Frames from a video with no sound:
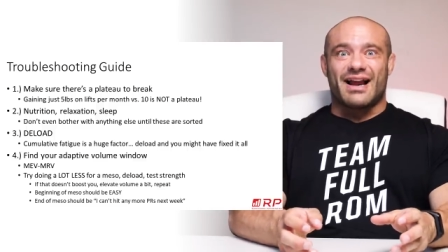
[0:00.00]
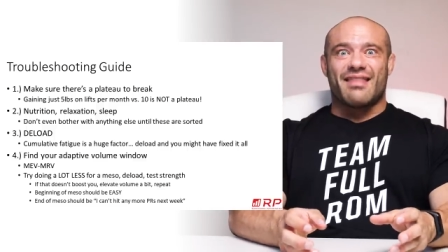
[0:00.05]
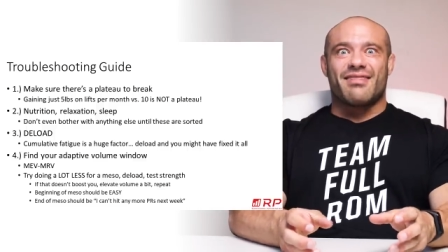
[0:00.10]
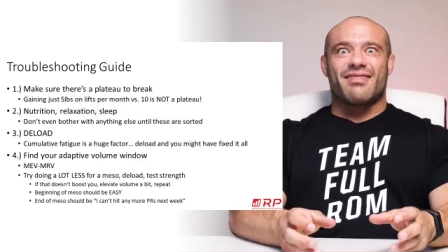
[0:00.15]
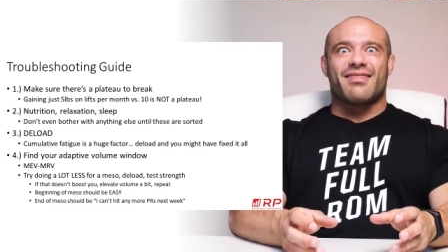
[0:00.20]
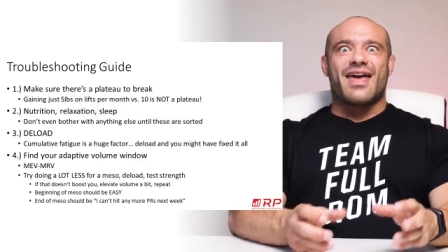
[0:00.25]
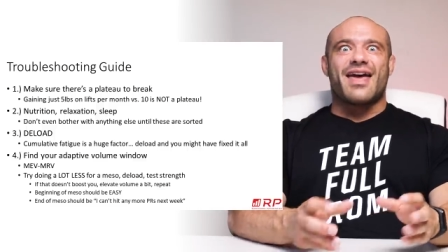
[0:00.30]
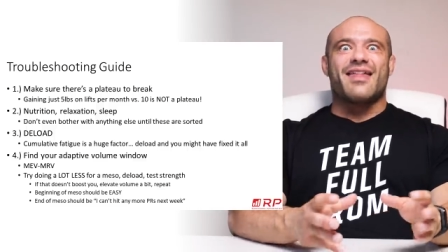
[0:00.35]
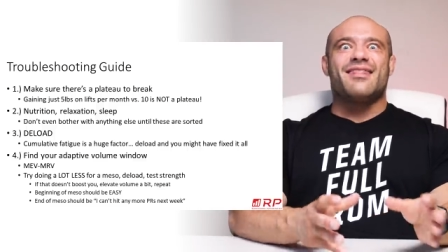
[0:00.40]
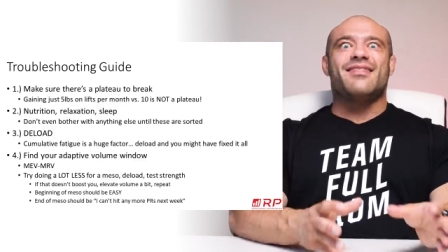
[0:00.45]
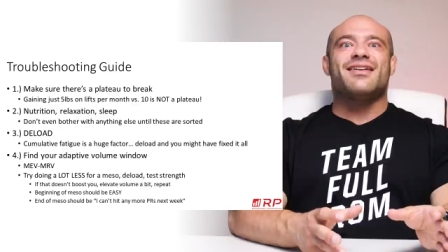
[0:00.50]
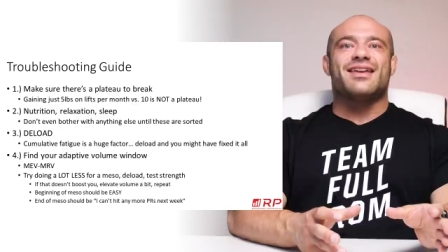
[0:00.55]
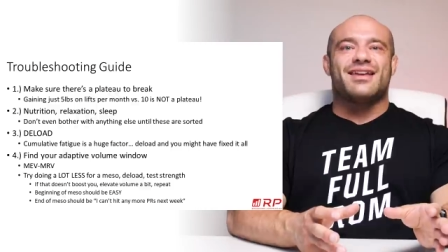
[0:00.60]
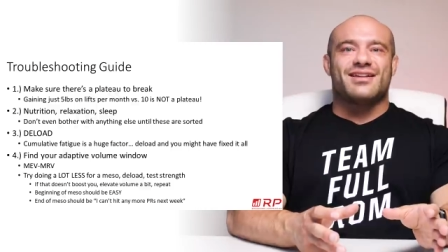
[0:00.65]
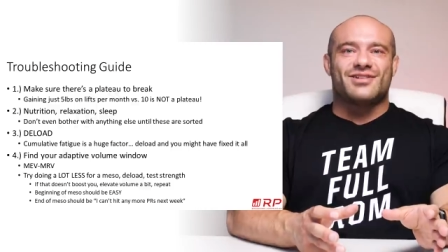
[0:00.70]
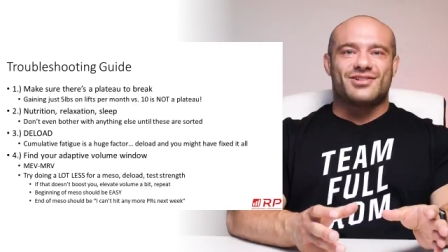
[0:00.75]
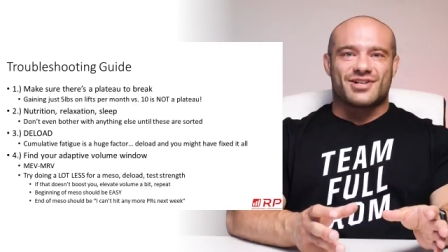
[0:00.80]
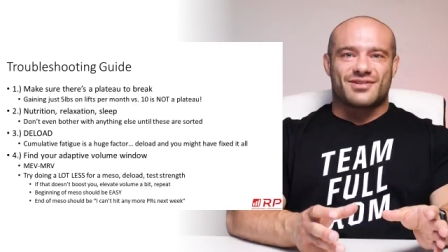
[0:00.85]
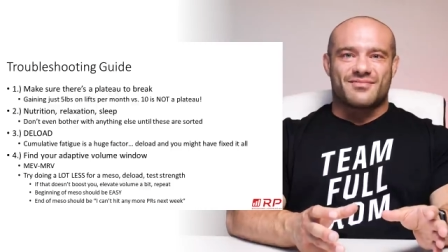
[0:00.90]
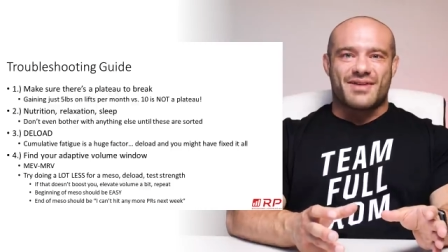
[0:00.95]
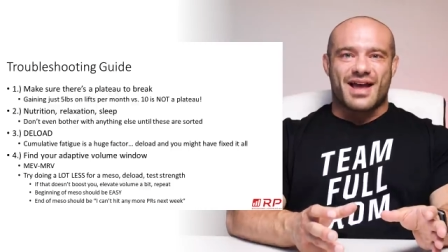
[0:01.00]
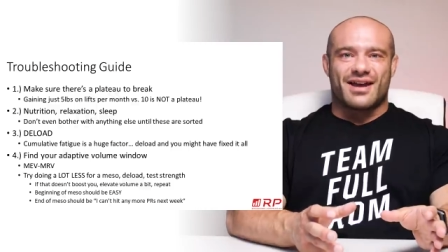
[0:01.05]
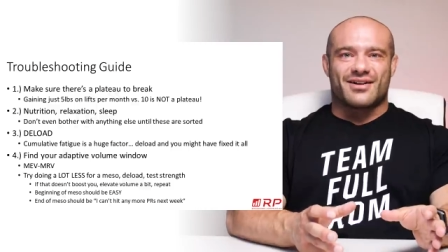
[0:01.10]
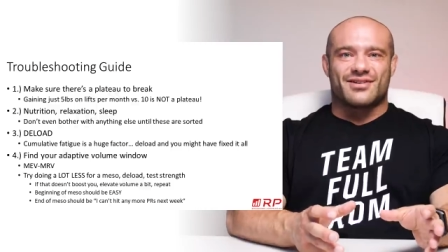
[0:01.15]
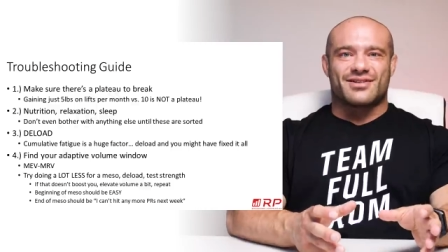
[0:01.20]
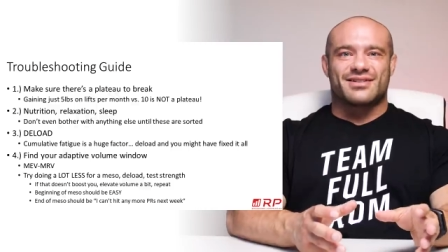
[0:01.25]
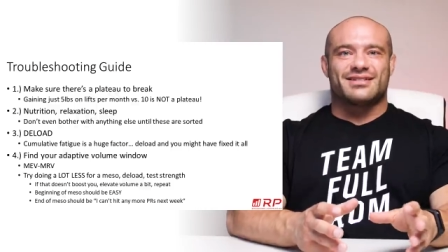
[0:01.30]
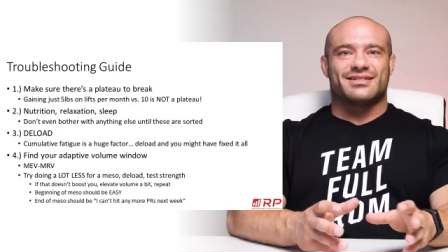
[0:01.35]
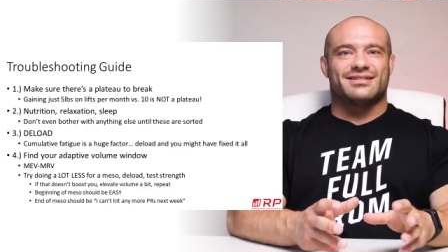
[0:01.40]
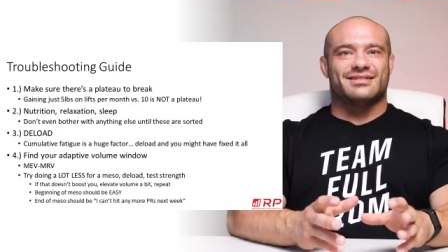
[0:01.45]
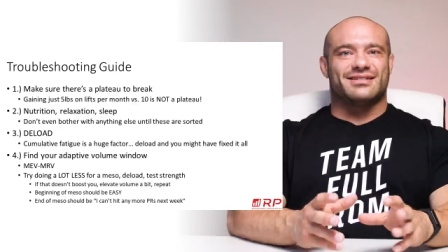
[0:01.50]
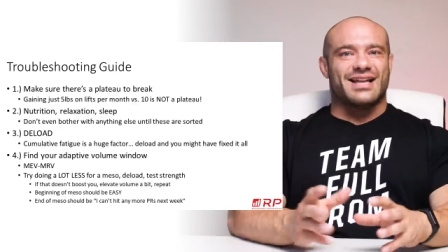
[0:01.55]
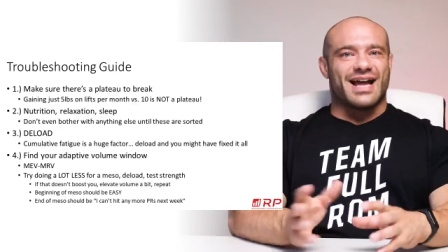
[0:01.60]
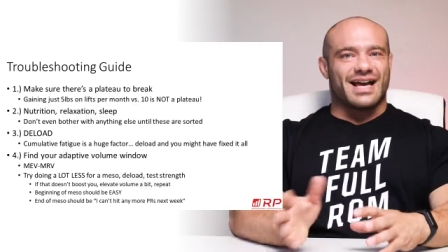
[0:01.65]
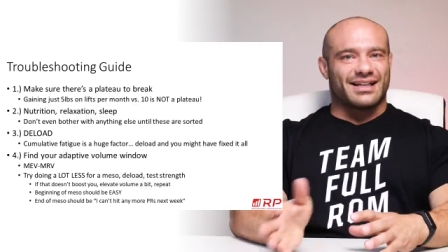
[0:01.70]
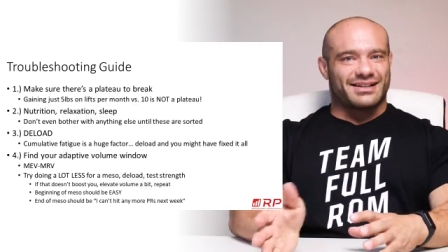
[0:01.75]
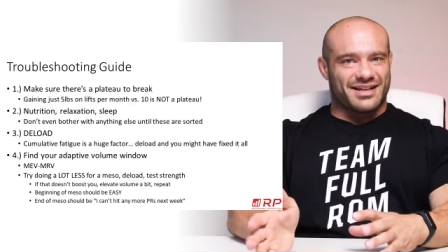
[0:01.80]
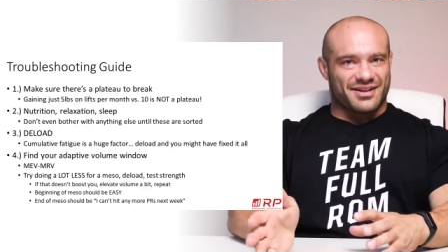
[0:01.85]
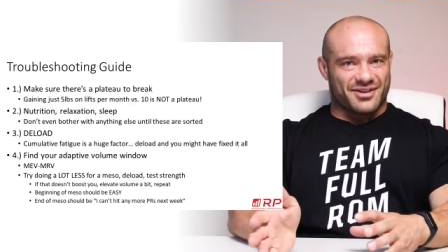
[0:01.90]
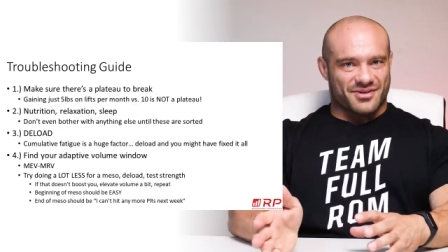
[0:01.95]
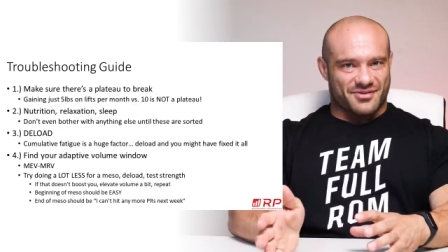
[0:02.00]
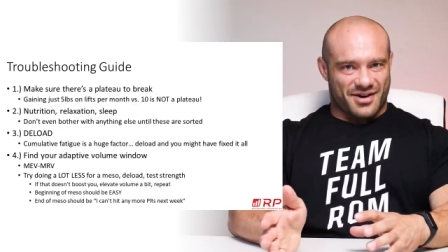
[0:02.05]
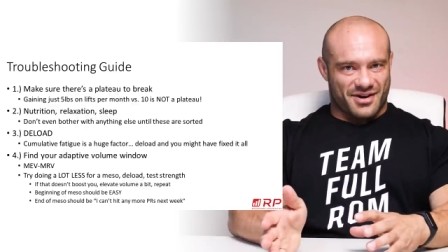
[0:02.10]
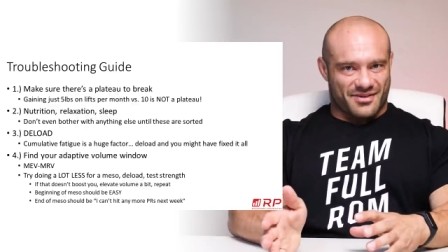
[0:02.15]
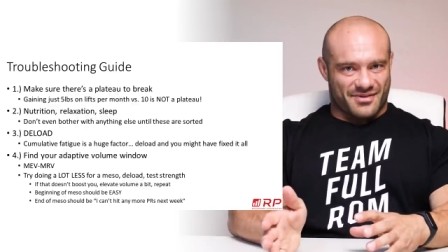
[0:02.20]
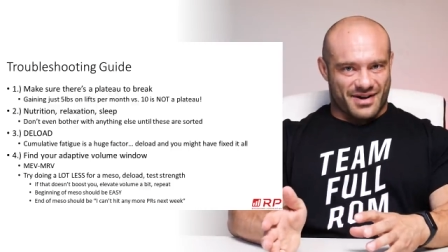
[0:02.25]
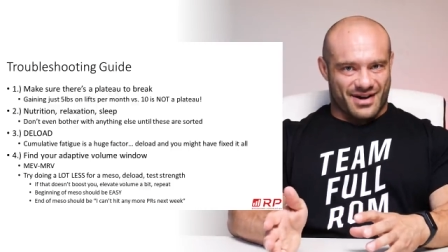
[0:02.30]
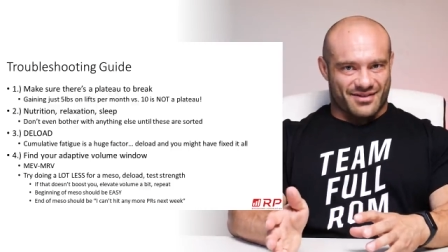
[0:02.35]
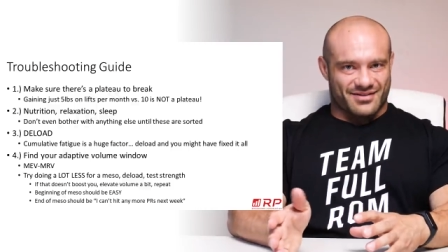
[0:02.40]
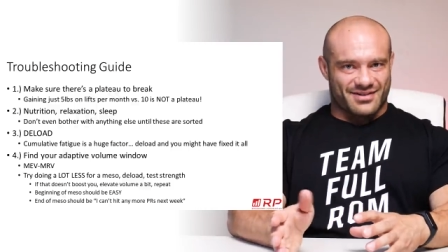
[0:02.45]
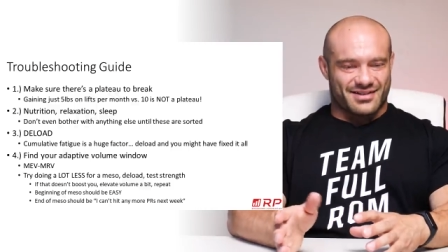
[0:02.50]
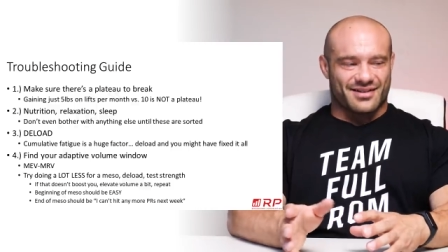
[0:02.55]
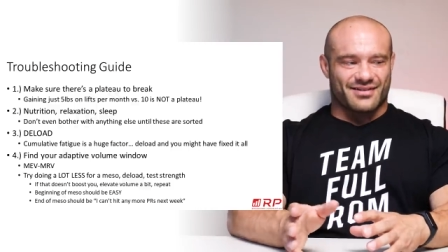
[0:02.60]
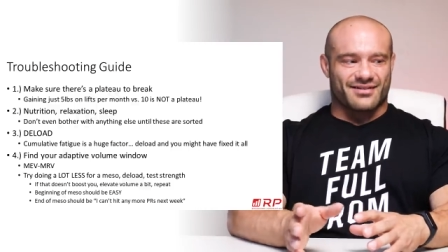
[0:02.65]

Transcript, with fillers: and then the engine matters, not the other way around.